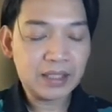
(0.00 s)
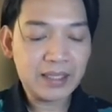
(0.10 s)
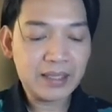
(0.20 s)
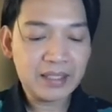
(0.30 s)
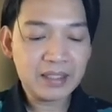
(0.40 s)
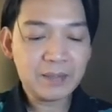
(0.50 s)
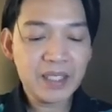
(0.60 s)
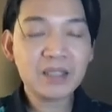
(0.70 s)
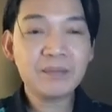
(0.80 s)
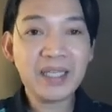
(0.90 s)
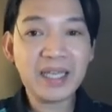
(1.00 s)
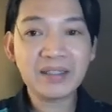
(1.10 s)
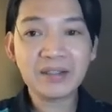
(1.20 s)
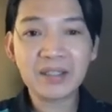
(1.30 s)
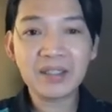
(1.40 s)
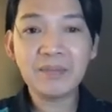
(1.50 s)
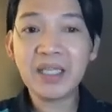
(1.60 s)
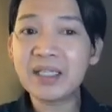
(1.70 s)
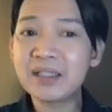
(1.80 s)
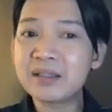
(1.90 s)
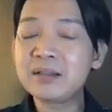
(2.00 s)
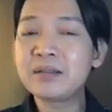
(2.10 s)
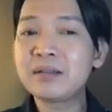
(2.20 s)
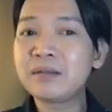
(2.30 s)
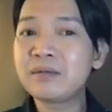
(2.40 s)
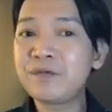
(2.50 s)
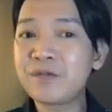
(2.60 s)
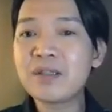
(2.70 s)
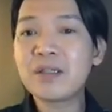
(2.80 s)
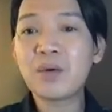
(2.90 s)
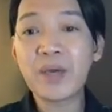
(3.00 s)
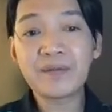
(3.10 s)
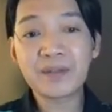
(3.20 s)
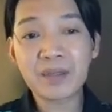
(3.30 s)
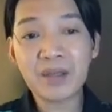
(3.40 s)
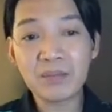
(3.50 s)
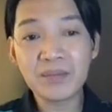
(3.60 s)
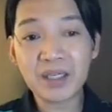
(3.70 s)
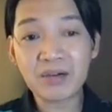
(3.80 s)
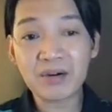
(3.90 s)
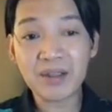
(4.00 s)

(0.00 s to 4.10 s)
And then speaker B answered, being a little further away from the object or